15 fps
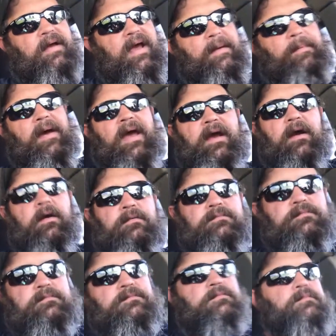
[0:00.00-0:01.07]
ape hanger
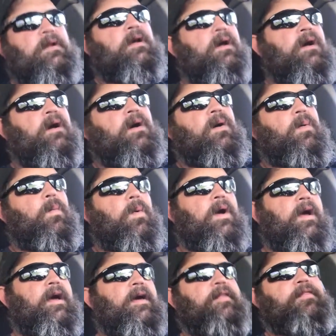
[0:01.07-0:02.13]

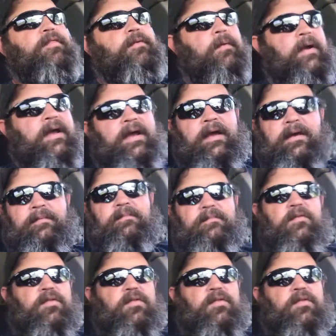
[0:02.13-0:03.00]
with 3